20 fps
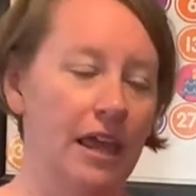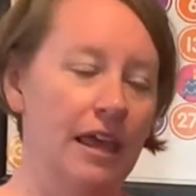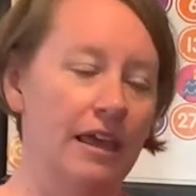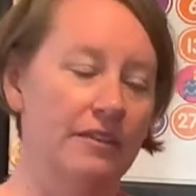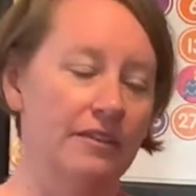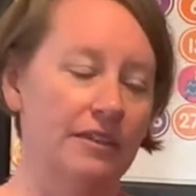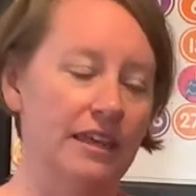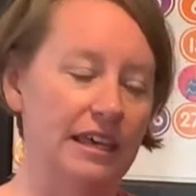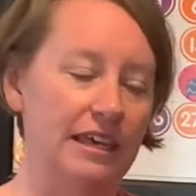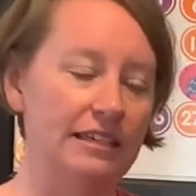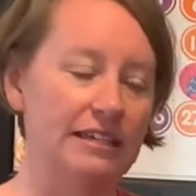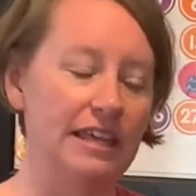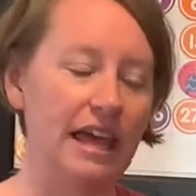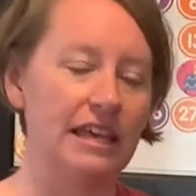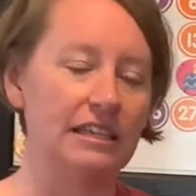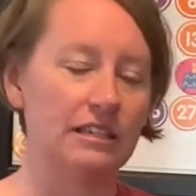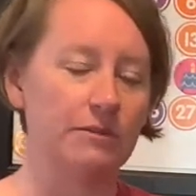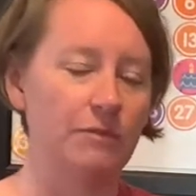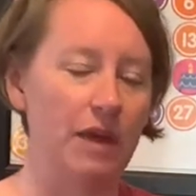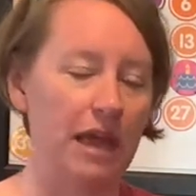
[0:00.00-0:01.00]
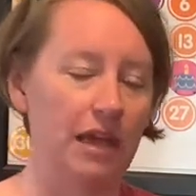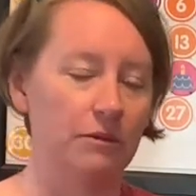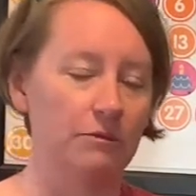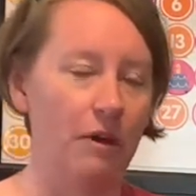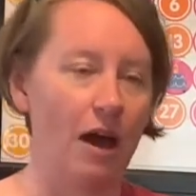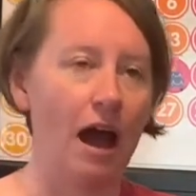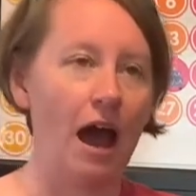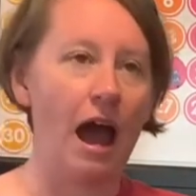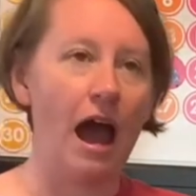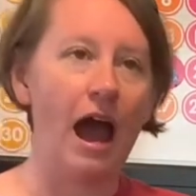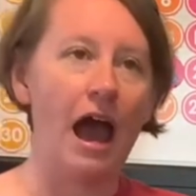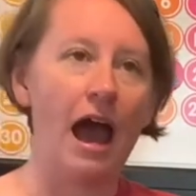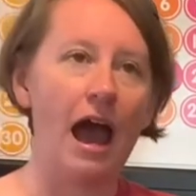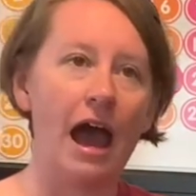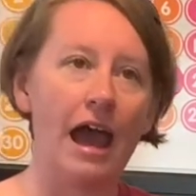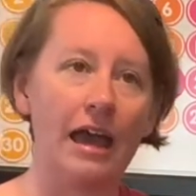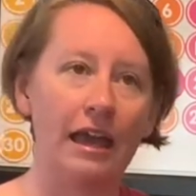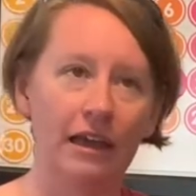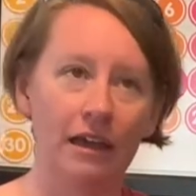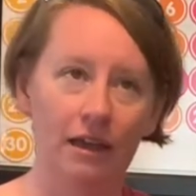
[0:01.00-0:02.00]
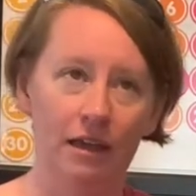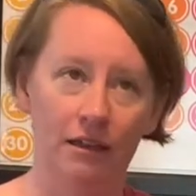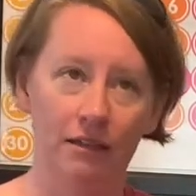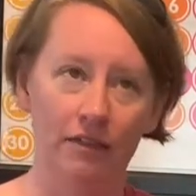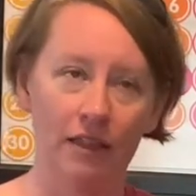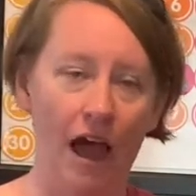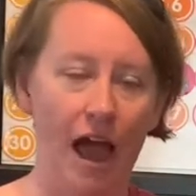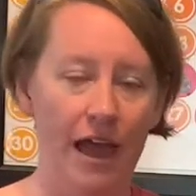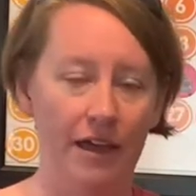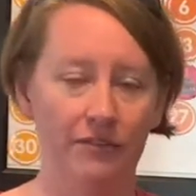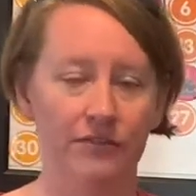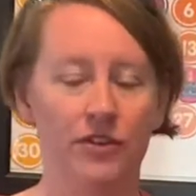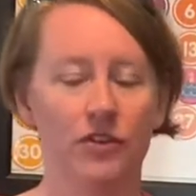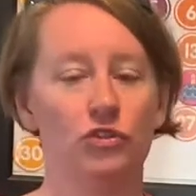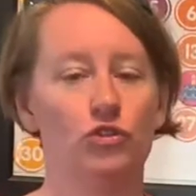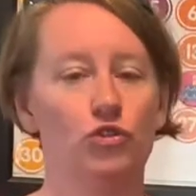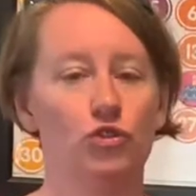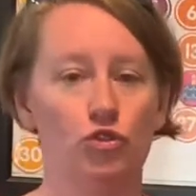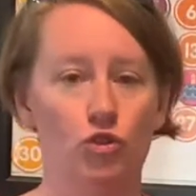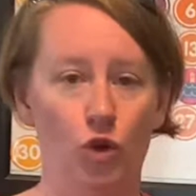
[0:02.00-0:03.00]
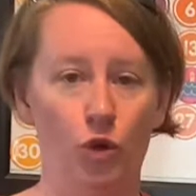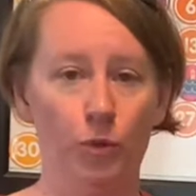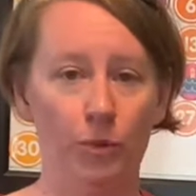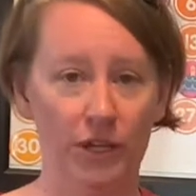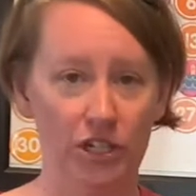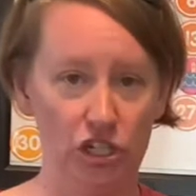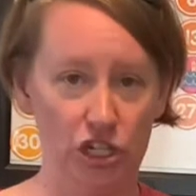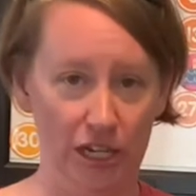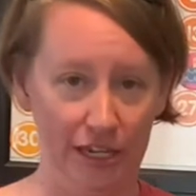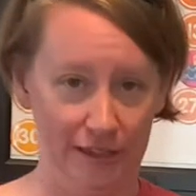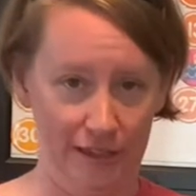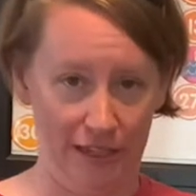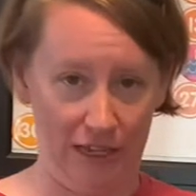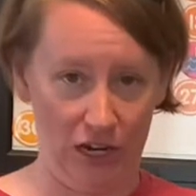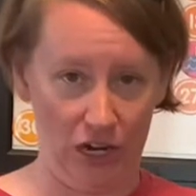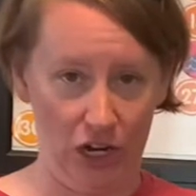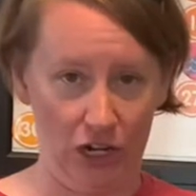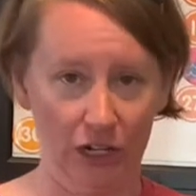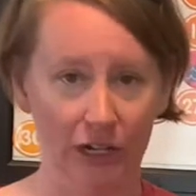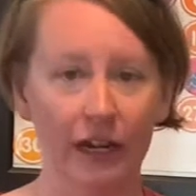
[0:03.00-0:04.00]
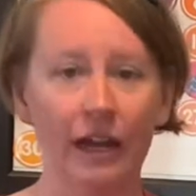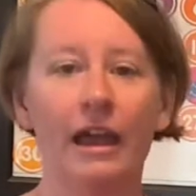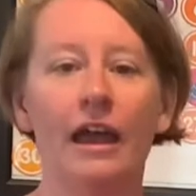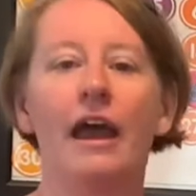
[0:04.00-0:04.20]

This has made my life so much easier